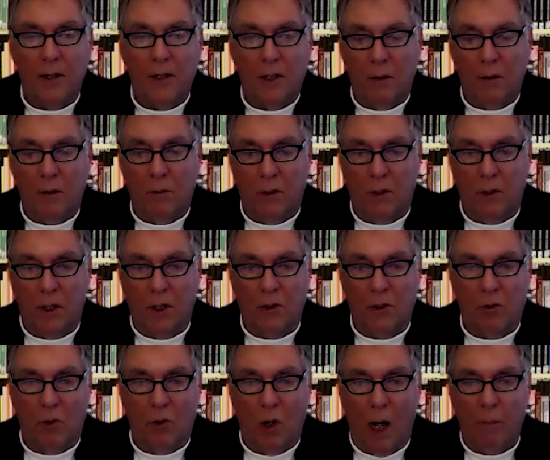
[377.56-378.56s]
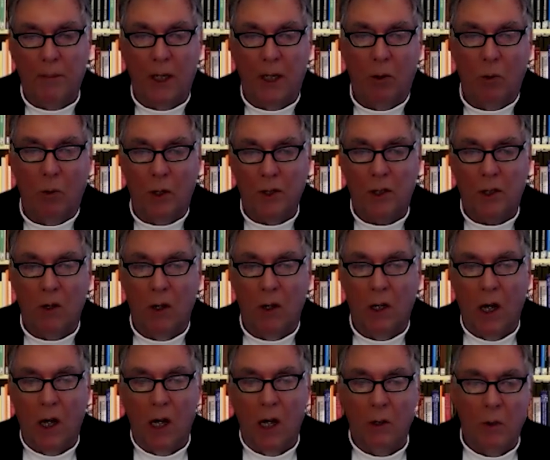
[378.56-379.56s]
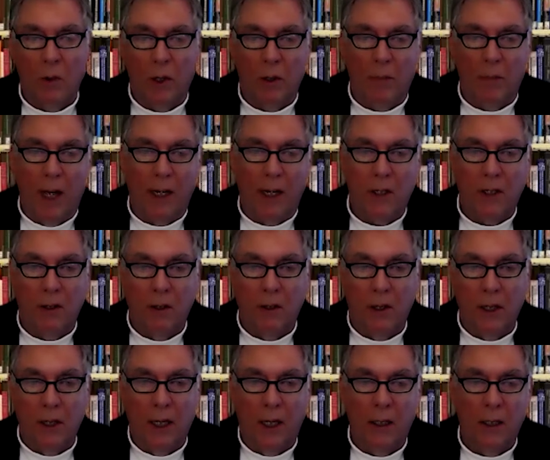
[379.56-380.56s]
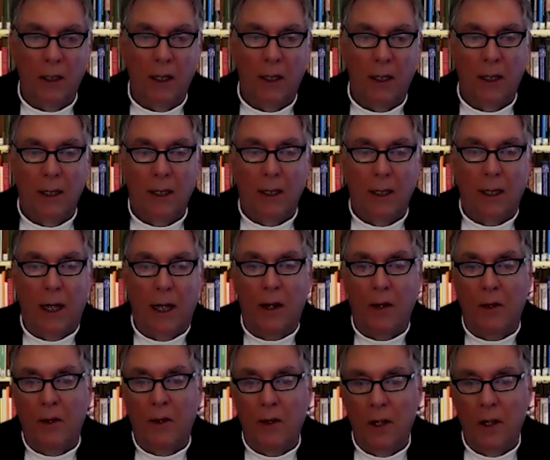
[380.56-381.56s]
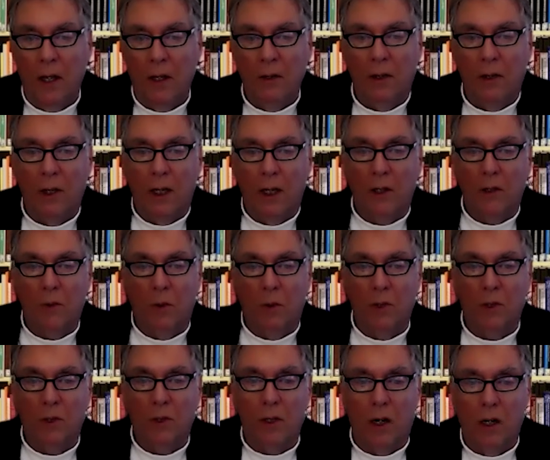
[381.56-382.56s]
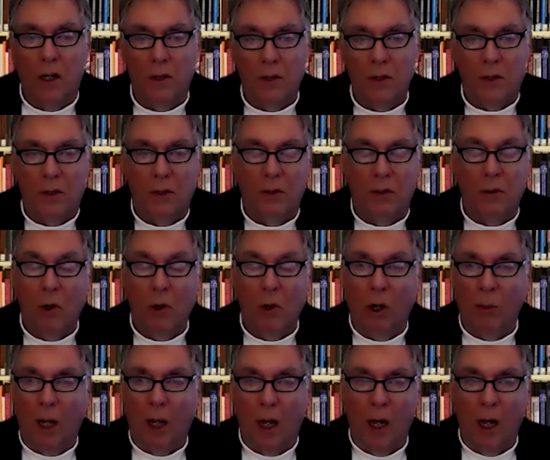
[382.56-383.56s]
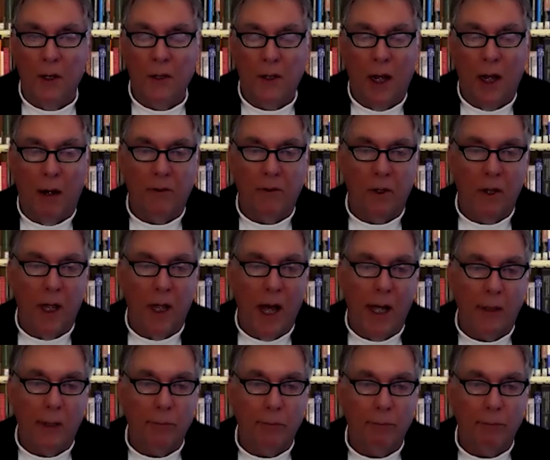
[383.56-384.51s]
acid disrupting what's going on with the bacteria. And then things will start to normalize after that.